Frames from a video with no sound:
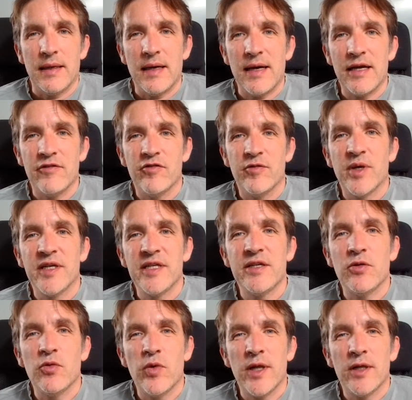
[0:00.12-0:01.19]
Hi everybody,
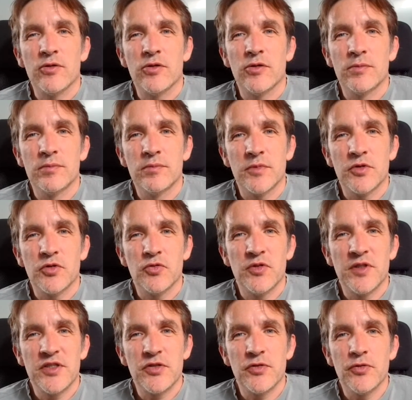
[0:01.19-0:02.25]
welcome to
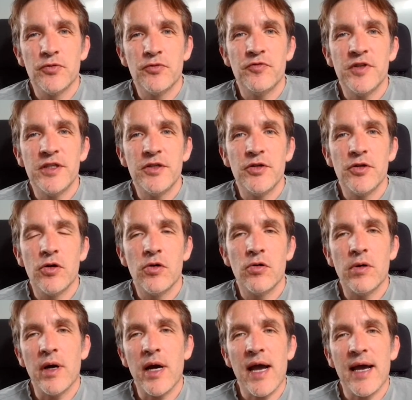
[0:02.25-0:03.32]
this new
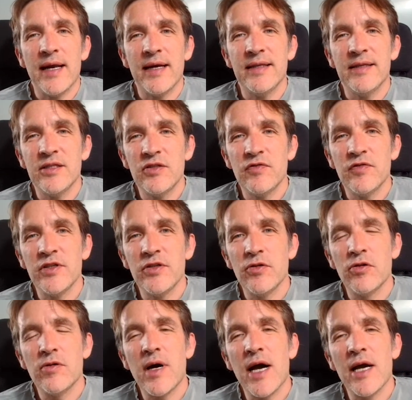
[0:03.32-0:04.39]
video, and in this
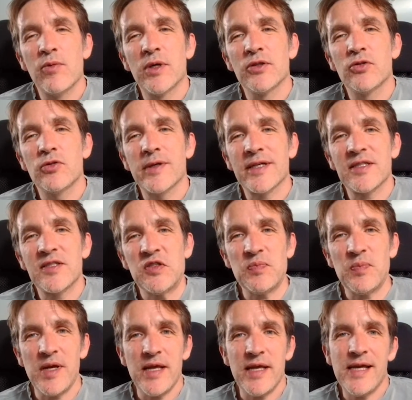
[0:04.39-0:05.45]
video I want to
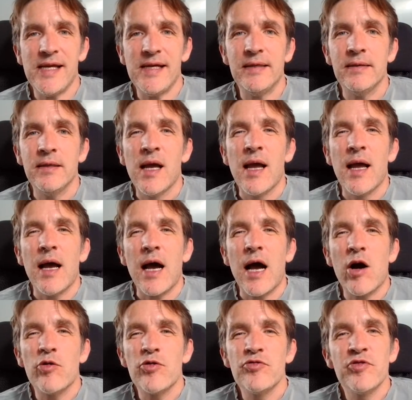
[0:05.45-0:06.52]
explain
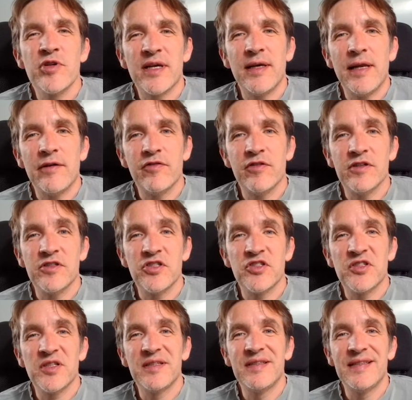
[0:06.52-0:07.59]
how you can leverage
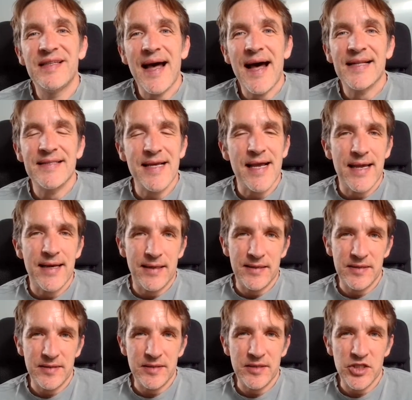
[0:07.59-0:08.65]
the data
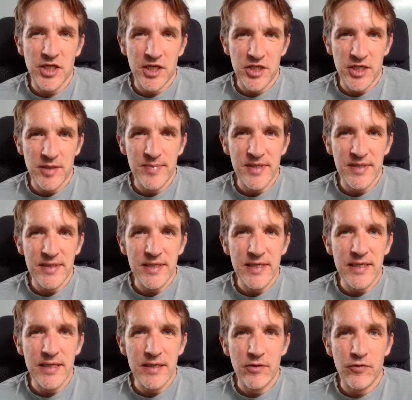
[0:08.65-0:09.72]
analyst in
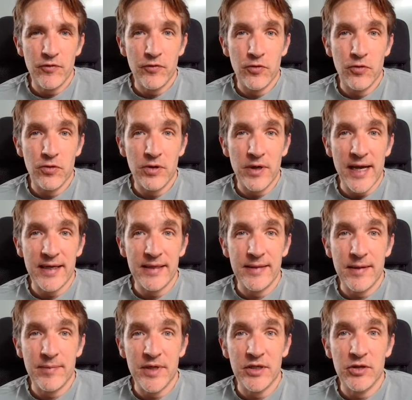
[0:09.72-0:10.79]
ChatGPT for
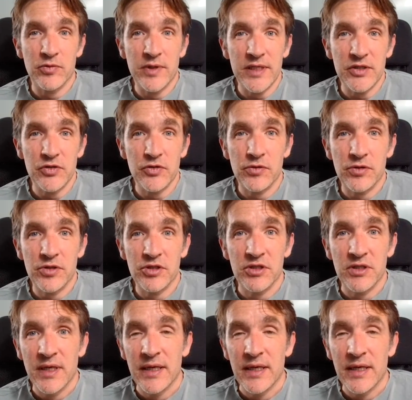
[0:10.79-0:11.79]
academic research.